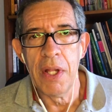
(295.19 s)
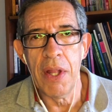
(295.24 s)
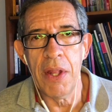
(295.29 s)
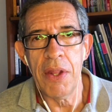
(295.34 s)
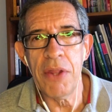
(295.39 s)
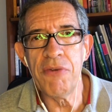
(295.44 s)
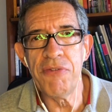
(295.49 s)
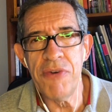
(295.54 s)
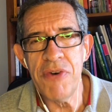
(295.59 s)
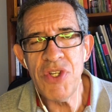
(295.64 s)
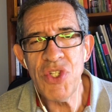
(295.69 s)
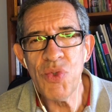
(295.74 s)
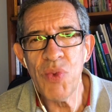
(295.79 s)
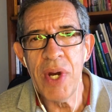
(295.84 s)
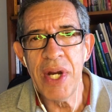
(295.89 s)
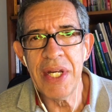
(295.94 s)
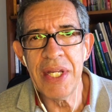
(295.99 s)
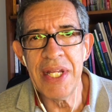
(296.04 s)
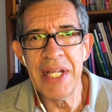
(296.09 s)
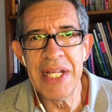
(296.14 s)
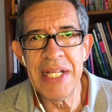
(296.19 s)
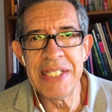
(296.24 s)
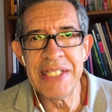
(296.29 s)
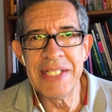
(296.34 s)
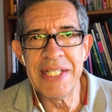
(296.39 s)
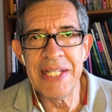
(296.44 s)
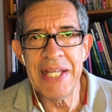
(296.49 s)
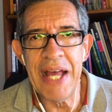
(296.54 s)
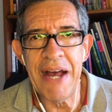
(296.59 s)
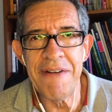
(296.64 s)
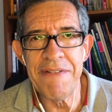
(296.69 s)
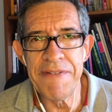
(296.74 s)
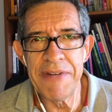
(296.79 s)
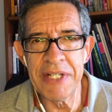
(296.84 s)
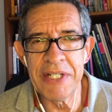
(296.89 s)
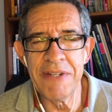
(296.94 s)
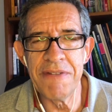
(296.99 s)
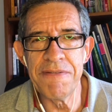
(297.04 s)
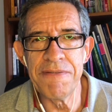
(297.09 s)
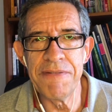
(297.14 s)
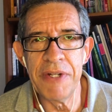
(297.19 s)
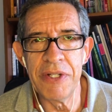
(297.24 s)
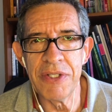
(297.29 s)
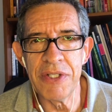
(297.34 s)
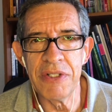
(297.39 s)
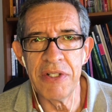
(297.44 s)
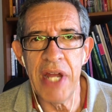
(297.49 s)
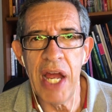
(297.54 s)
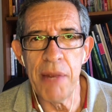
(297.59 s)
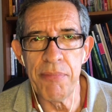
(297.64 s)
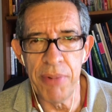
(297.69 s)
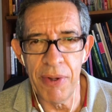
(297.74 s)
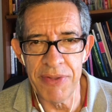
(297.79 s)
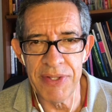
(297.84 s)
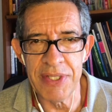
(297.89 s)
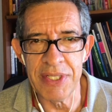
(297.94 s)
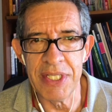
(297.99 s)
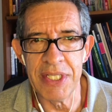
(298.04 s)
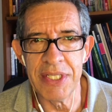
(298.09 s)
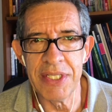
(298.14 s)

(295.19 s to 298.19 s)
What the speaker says: The first one is the affective filter hypothesis.